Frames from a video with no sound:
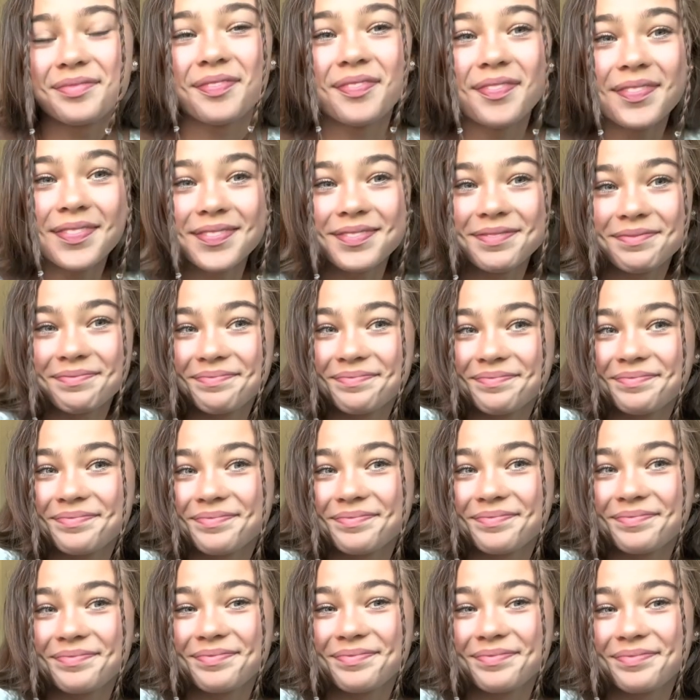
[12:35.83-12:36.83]

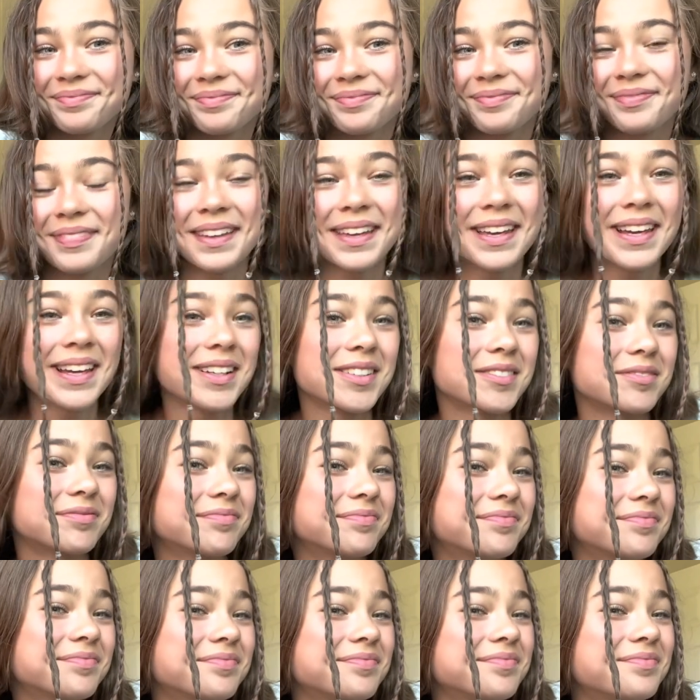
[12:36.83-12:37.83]

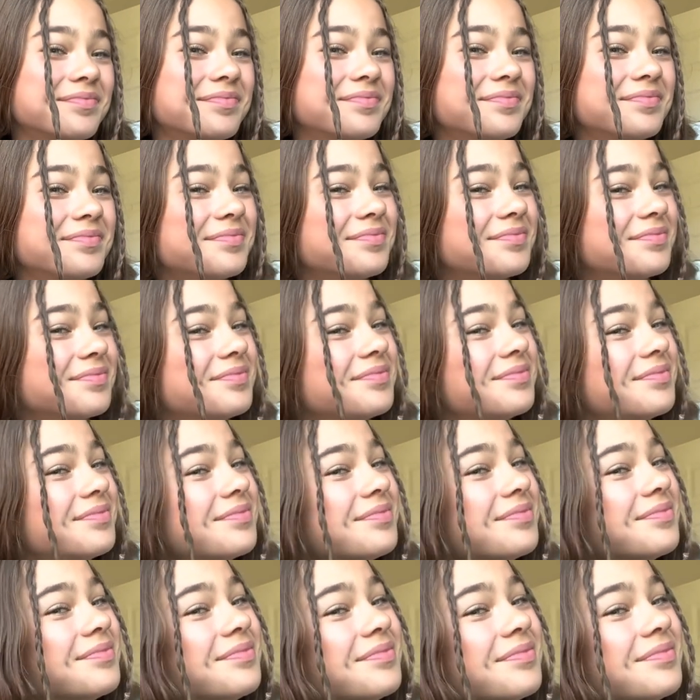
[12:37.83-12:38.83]

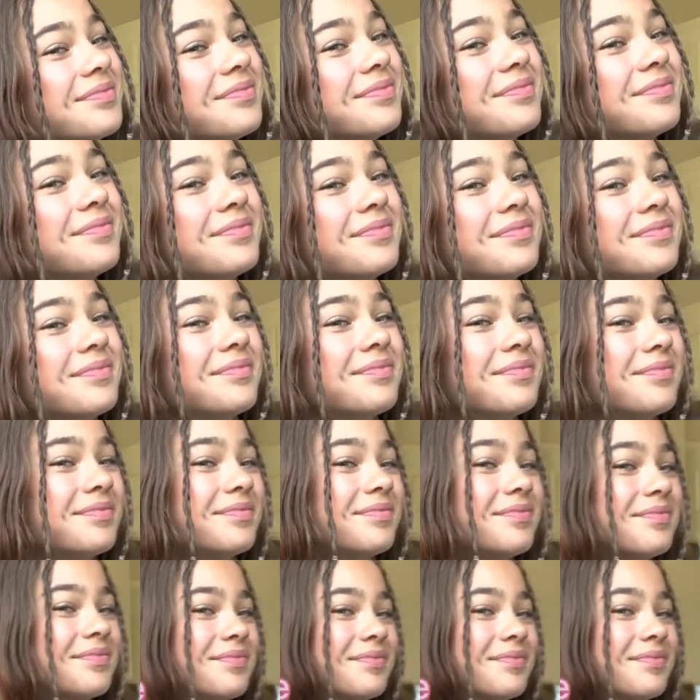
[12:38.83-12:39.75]
Nothing is said.